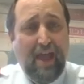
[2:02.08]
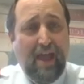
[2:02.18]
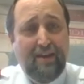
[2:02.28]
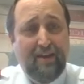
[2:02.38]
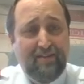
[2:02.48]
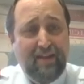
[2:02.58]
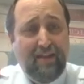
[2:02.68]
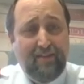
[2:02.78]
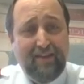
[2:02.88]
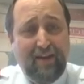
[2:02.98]
and does that
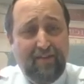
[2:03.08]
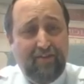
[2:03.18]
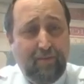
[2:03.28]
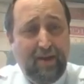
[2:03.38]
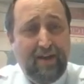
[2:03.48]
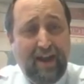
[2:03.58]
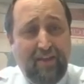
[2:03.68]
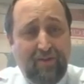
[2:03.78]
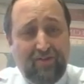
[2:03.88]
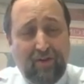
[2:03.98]
at the Salvation Army at
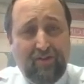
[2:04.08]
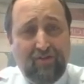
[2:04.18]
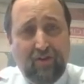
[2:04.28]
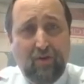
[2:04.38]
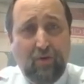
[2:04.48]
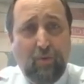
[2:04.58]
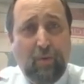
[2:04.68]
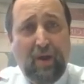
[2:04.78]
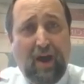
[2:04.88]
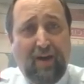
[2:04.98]
93 Stony Circle,
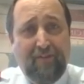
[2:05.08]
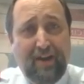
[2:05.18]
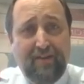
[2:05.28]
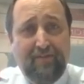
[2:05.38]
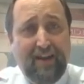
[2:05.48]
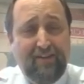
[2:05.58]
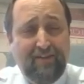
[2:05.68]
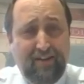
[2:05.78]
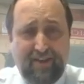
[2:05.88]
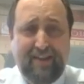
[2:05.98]
where we offer
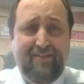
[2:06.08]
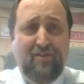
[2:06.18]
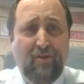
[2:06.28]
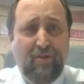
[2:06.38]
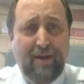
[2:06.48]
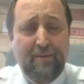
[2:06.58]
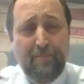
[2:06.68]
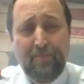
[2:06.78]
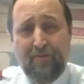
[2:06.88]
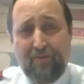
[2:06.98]
individualized tutoring
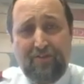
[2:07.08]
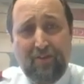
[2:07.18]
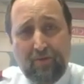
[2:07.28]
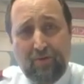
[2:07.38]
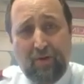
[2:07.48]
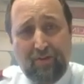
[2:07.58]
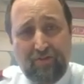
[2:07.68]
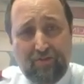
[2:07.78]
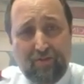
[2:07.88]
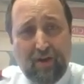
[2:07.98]
for children who are
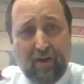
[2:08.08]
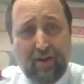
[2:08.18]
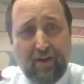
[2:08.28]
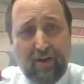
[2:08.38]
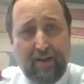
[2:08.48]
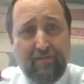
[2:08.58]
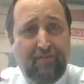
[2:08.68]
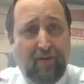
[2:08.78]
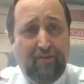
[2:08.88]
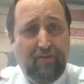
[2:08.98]
struggling
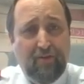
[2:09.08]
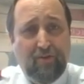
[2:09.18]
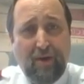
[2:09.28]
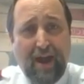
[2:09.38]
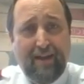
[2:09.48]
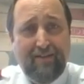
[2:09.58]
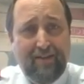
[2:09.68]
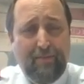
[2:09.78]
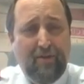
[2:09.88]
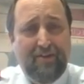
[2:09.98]
and falling through the
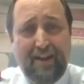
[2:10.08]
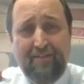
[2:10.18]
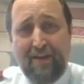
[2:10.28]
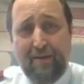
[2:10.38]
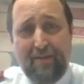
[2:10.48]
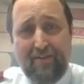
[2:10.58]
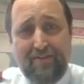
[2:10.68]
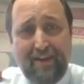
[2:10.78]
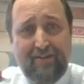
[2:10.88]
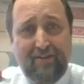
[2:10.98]
cracks. They're identified by
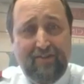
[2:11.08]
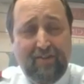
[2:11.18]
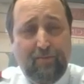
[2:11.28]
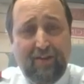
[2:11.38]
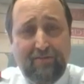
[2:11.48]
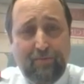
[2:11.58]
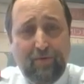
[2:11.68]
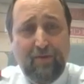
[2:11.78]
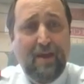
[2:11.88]
their teachers and the principal